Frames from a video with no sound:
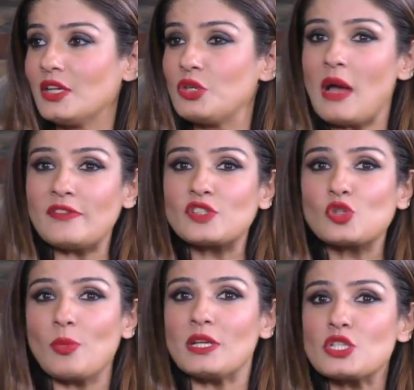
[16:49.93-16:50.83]
You have
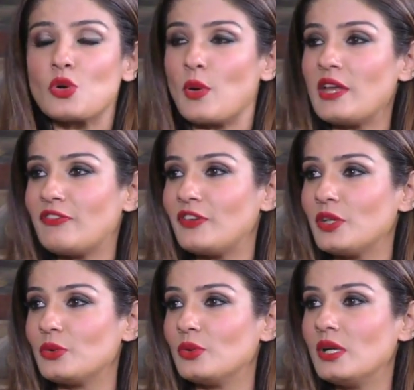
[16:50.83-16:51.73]
so much going for
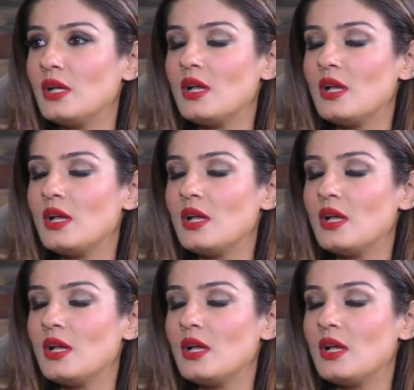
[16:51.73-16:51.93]
you."